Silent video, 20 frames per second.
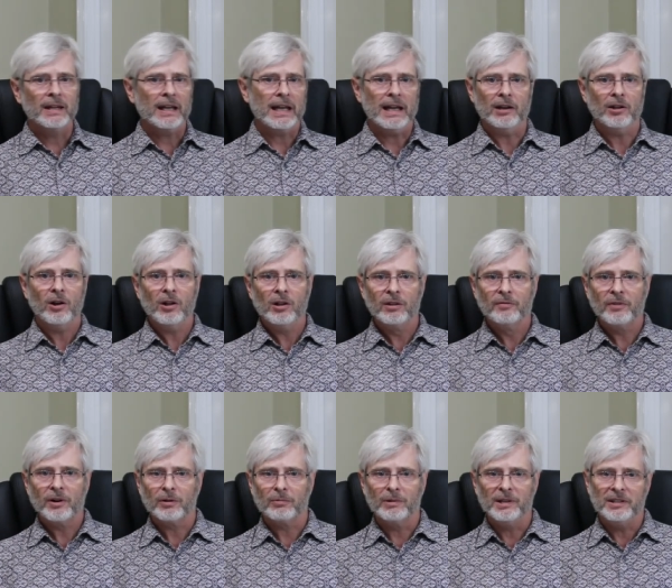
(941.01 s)
at all of
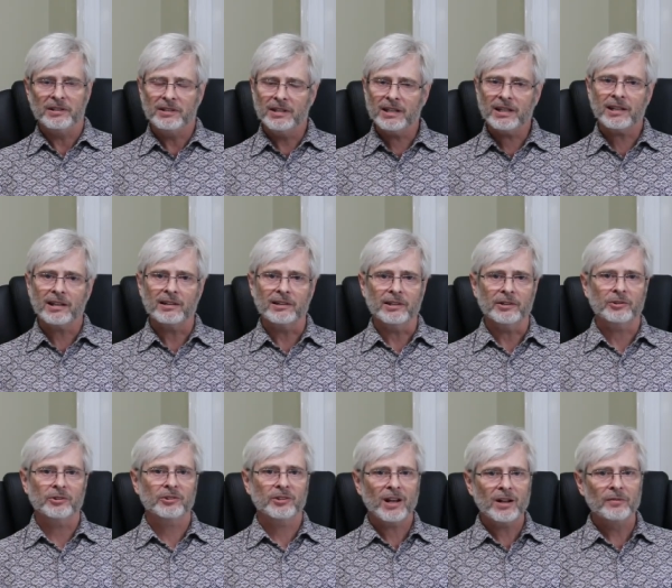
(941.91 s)
our ridiculous
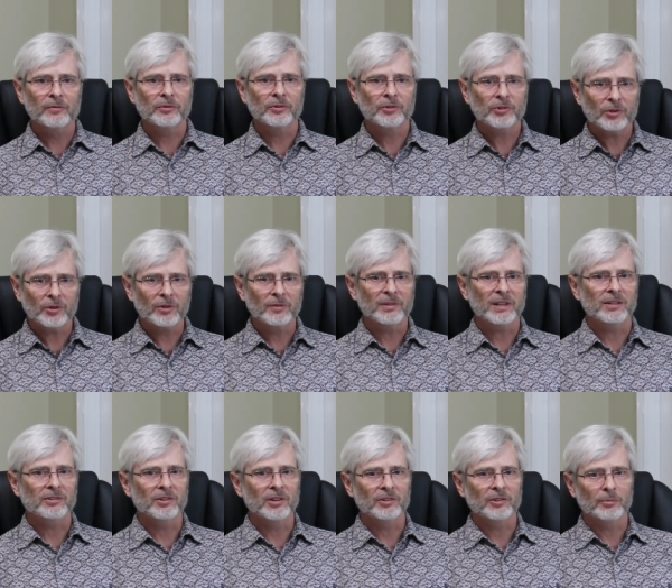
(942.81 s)

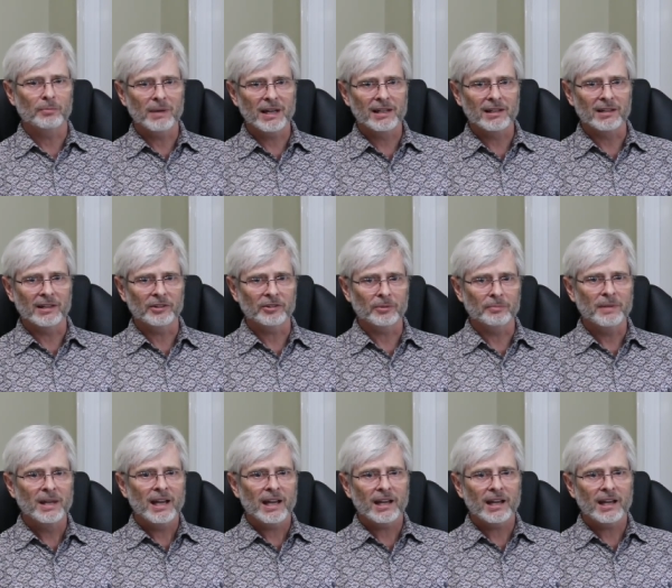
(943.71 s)
self-serving judgmentalism,